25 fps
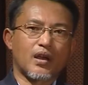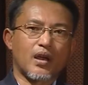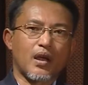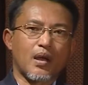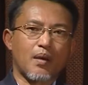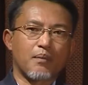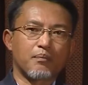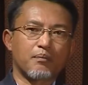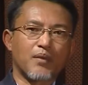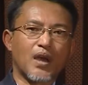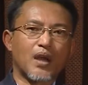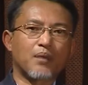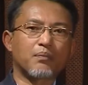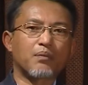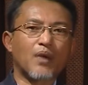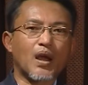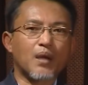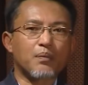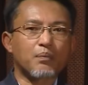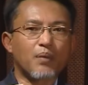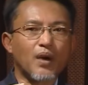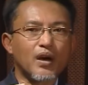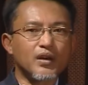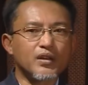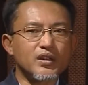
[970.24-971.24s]
made by
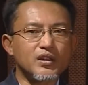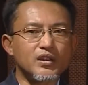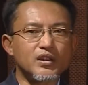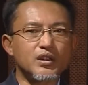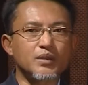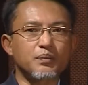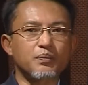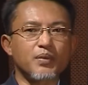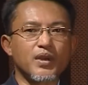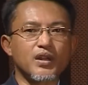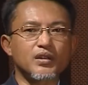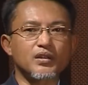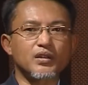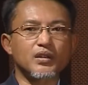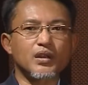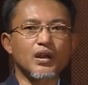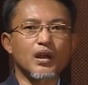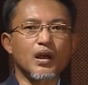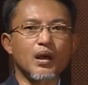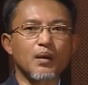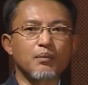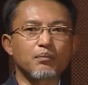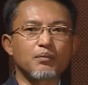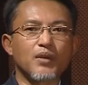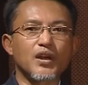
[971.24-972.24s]
participants
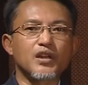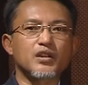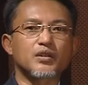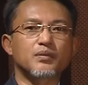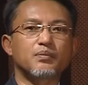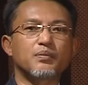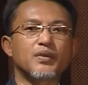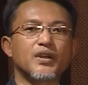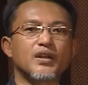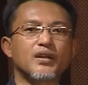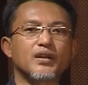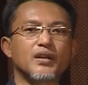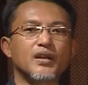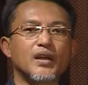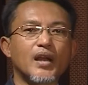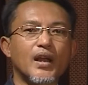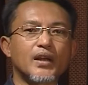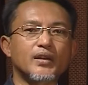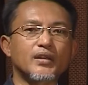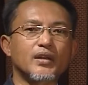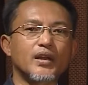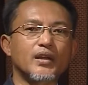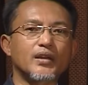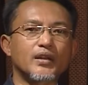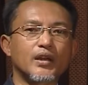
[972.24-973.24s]
must be
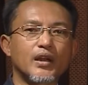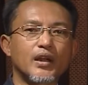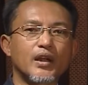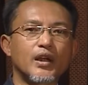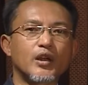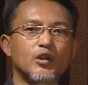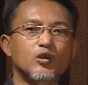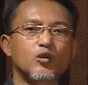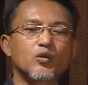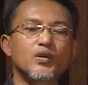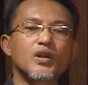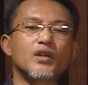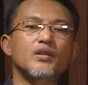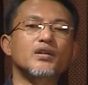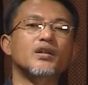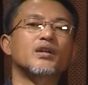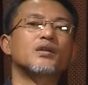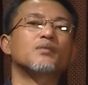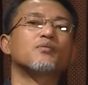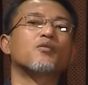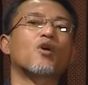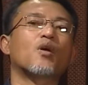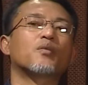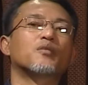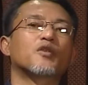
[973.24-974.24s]
related to the
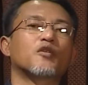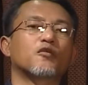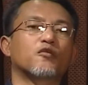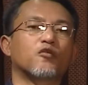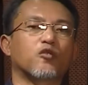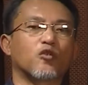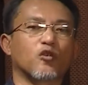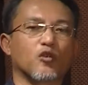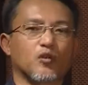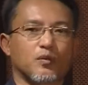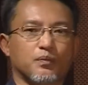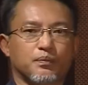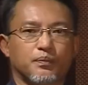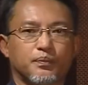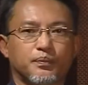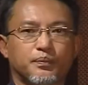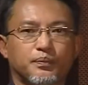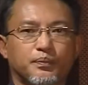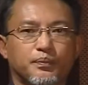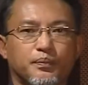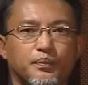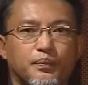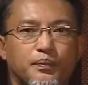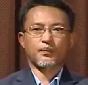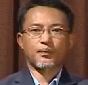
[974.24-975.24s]
theme of the forum.
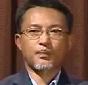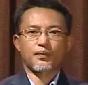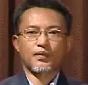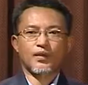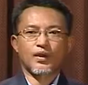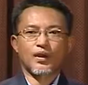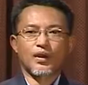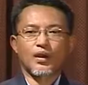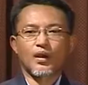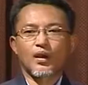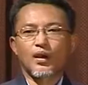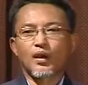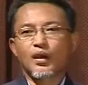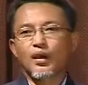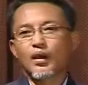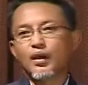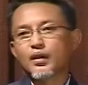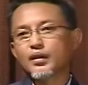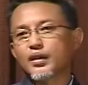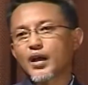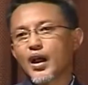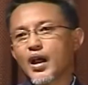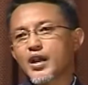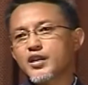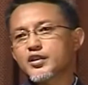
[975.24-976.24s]

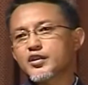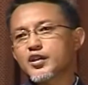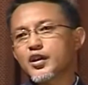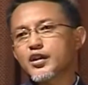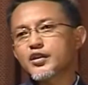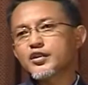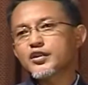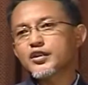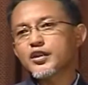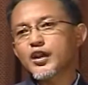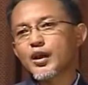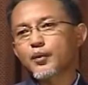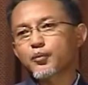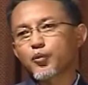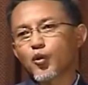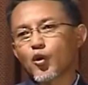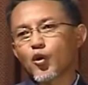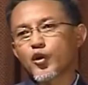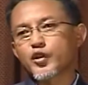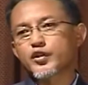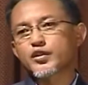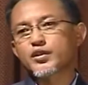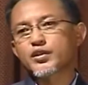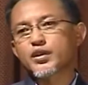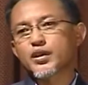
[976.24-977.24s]
The HRC
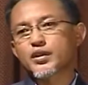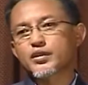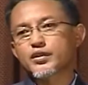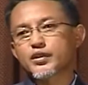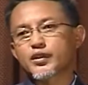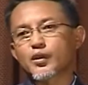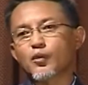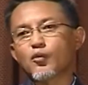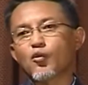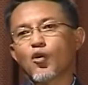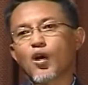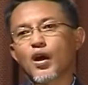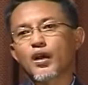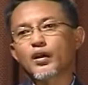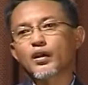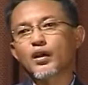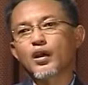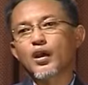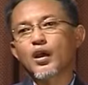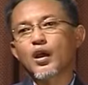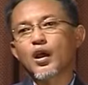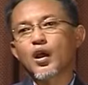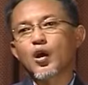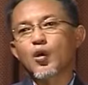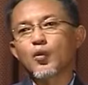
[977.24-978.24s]
appoints someone
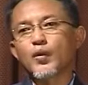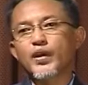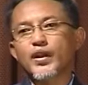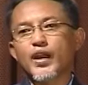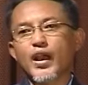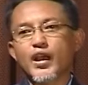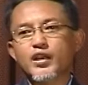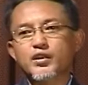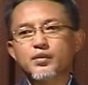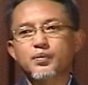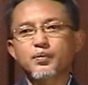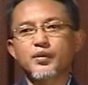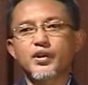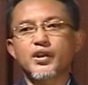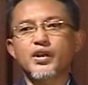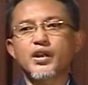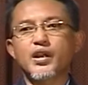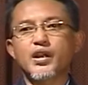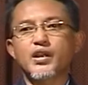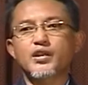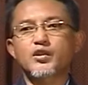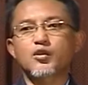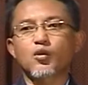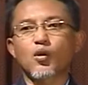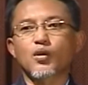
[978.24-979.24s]
with
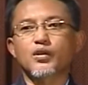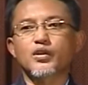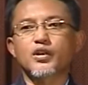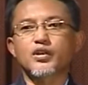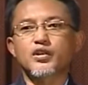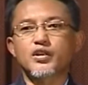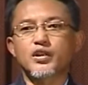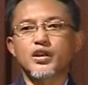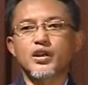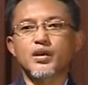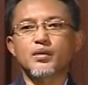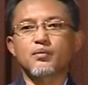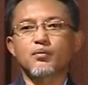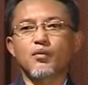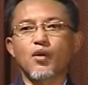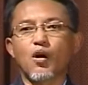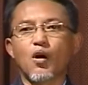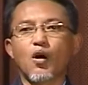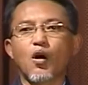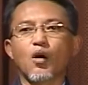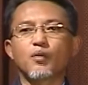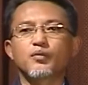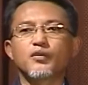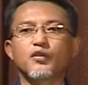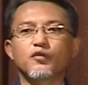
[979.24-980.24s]
experience on the theme
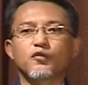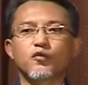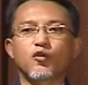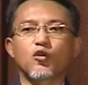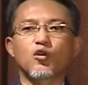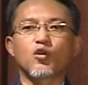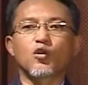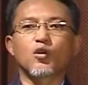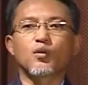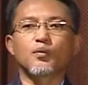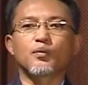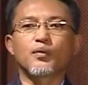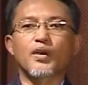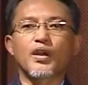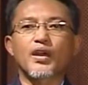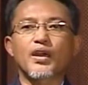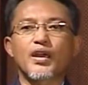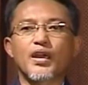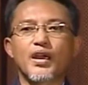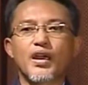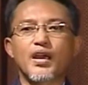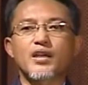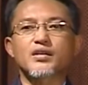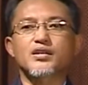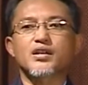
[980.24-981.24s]
of the forum
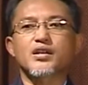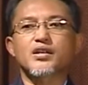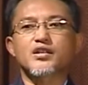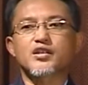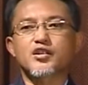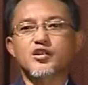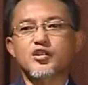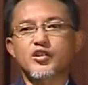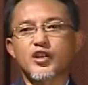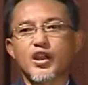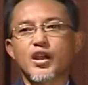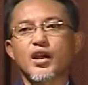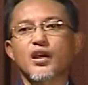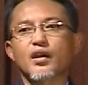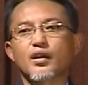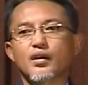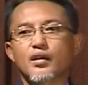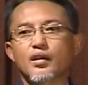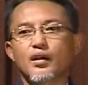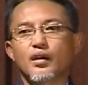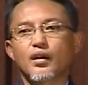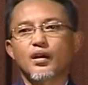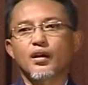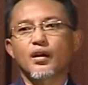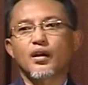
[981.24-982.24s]
as its chair,
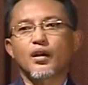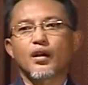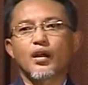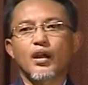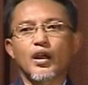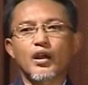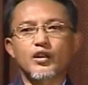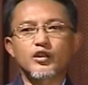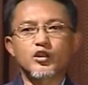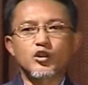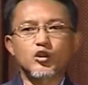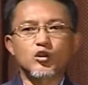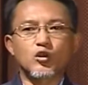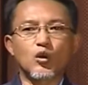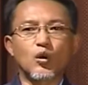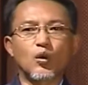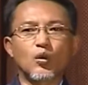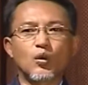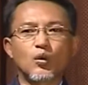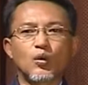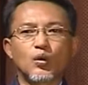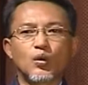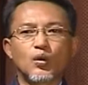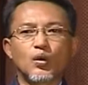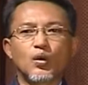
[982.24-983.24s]
and
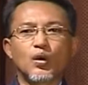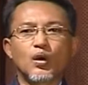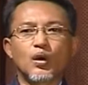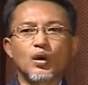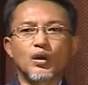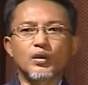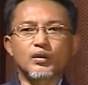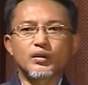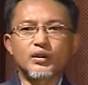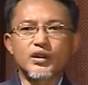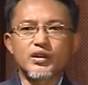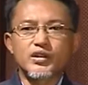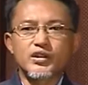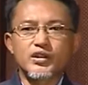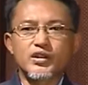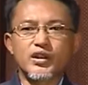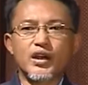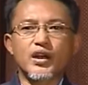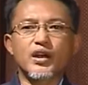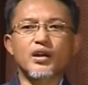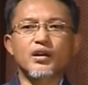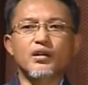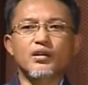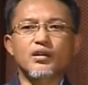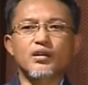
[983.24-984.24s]
so the
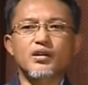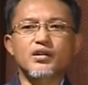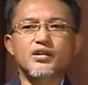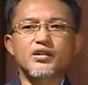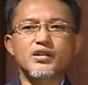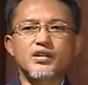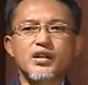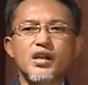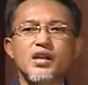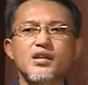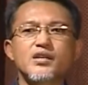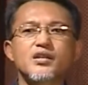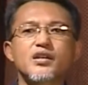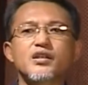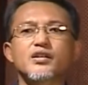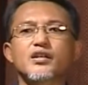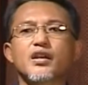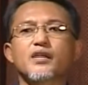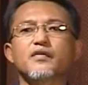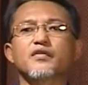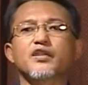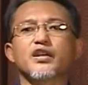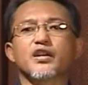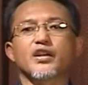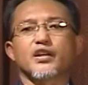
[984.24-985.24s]
chair changes
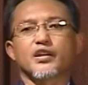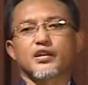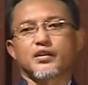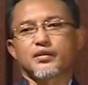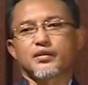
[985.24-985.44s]
every year.